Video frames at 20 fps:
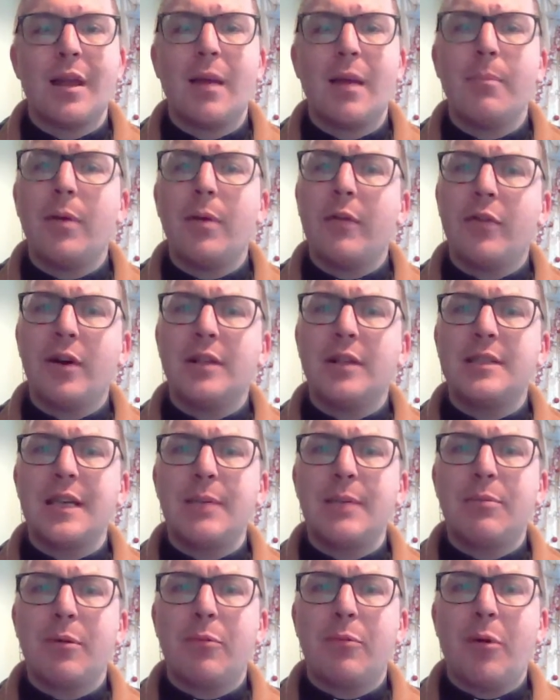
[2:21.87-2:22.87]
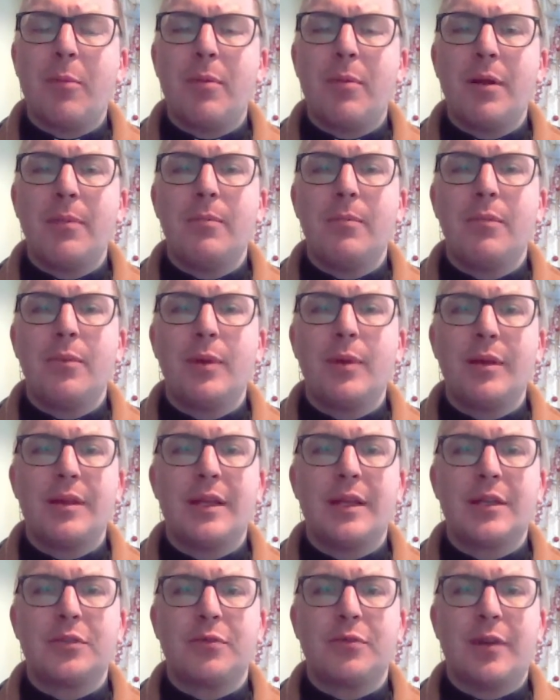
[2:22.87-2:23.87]
But I've got a deeper problem with
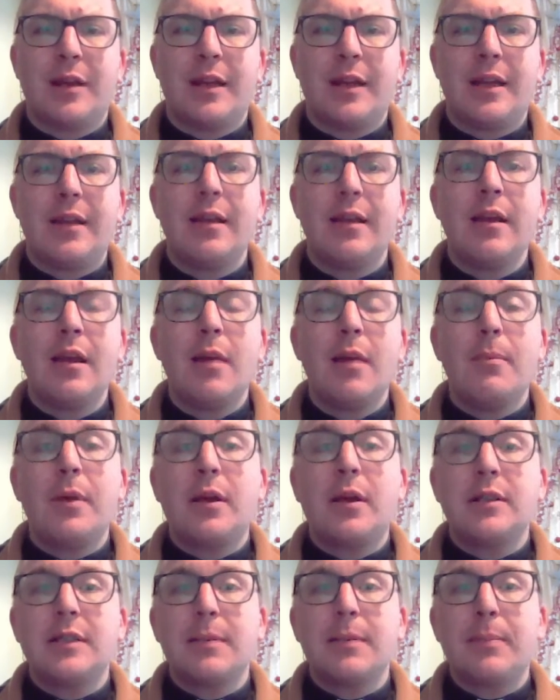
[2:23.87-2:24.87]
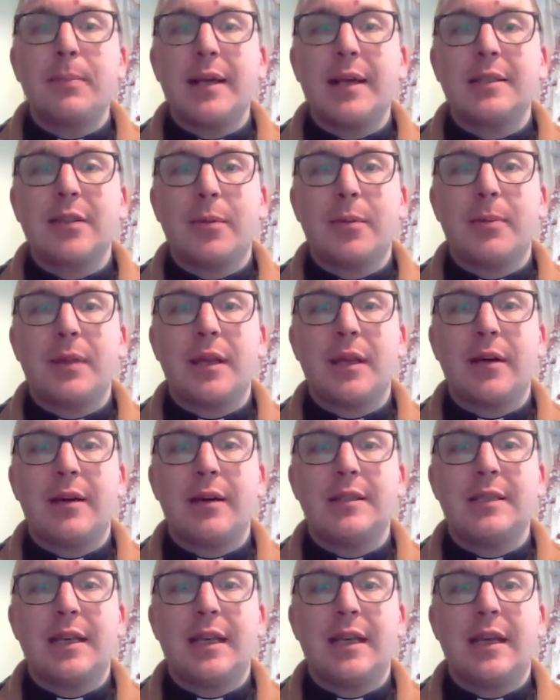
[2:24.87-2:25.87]
this, really, because it picks up the
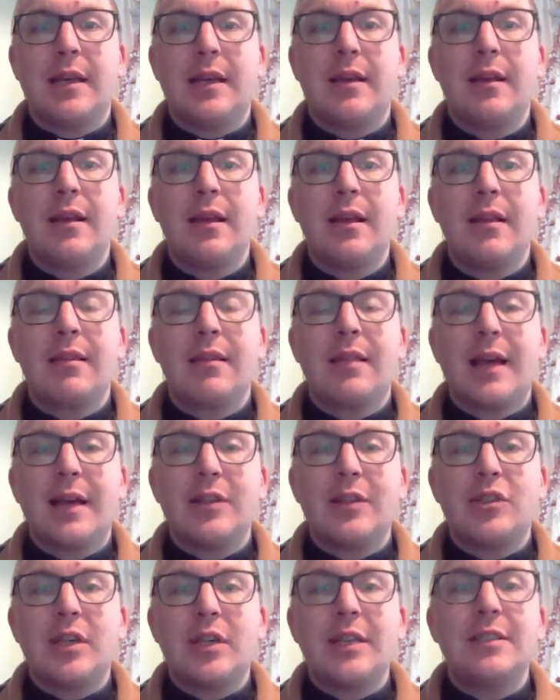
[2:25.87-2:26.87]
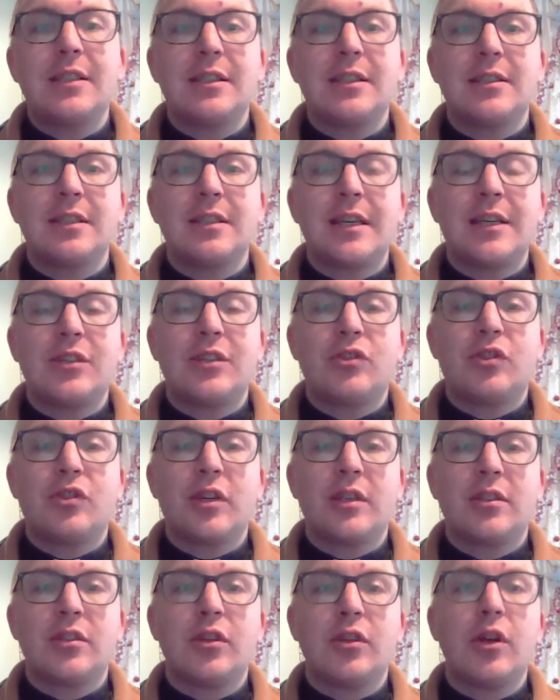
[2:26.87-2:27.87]
idea that Jesus is
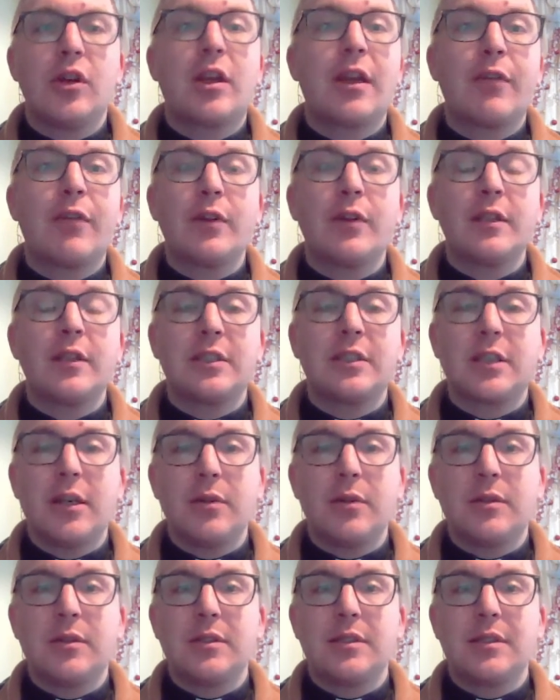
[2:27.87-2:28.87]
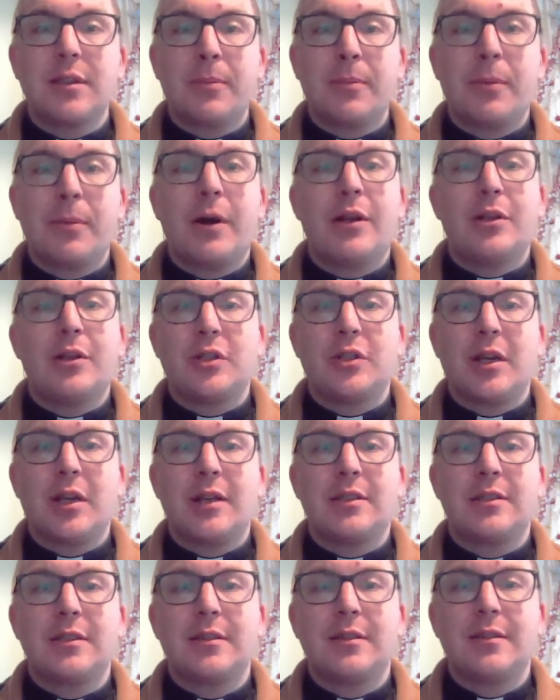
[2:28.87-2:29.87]
just looking for an excuse to punish
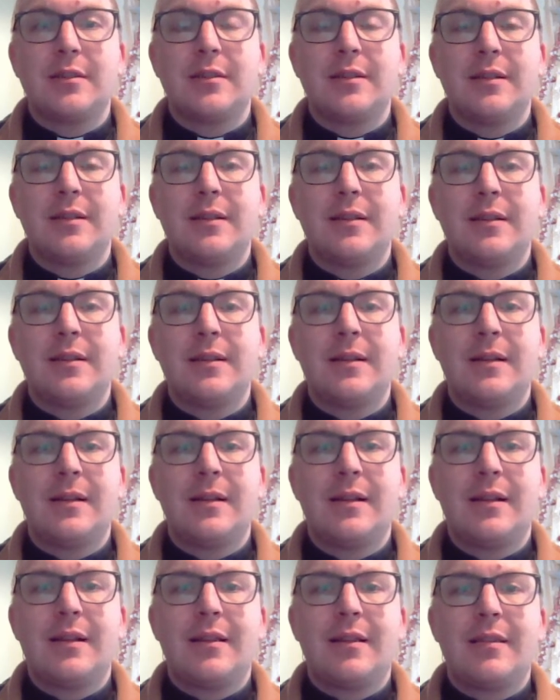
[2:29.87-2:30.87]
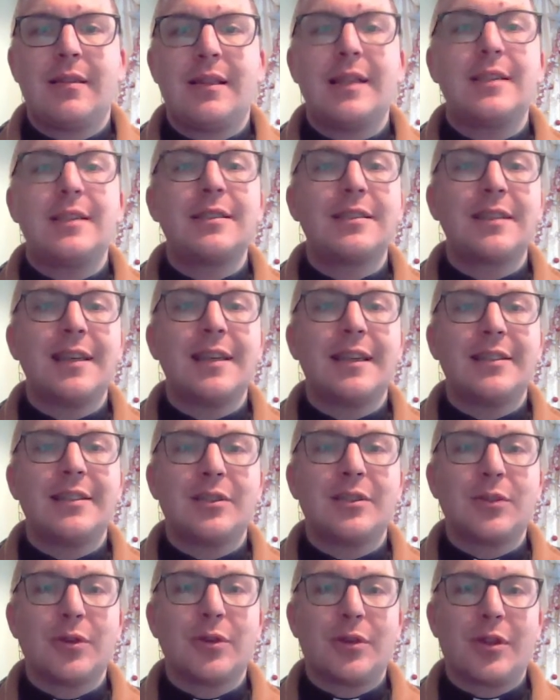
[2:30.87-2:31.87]
us. This is
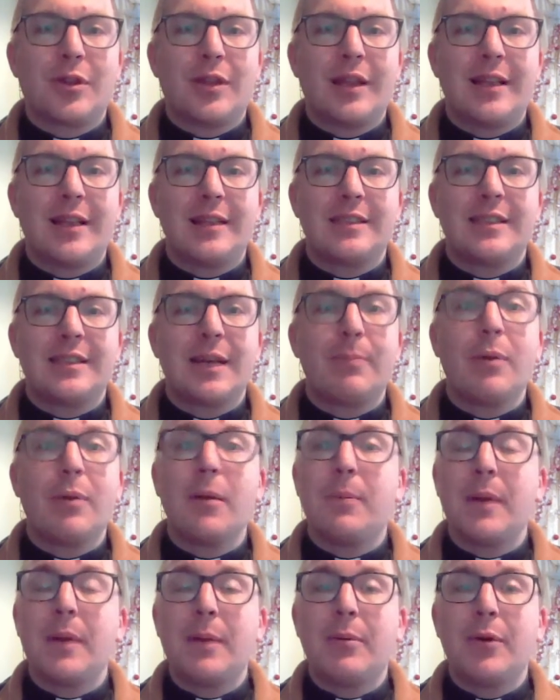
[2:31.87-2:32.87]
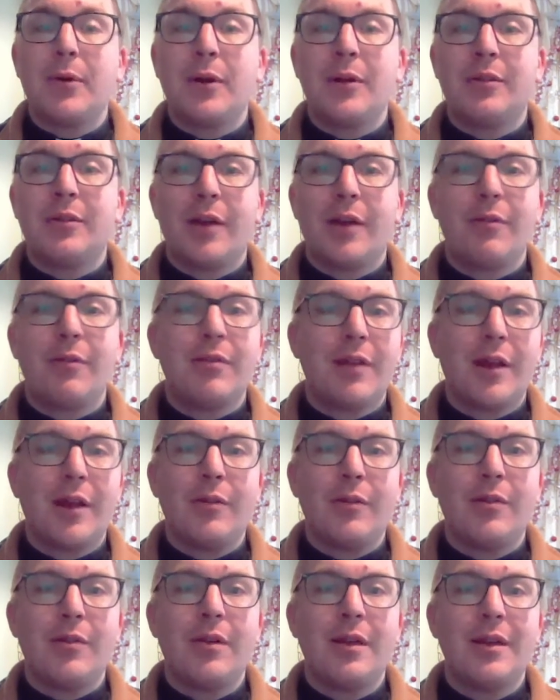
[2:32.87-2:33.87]
the sort of thing that's said by people who don't
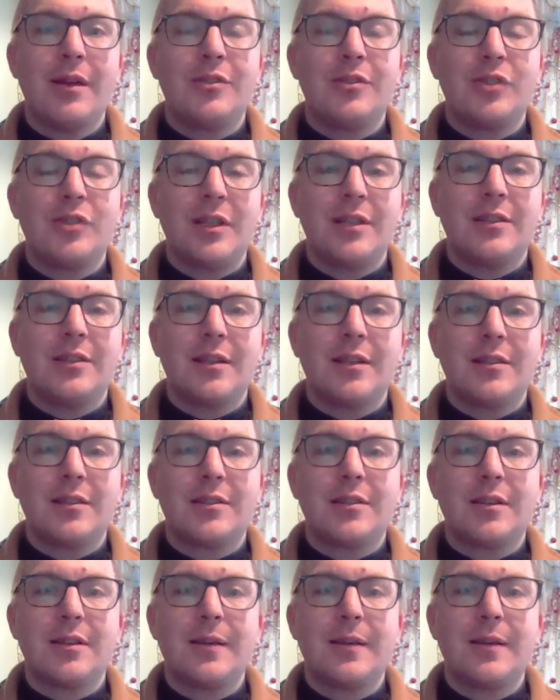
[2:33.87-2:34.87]
know Jesus.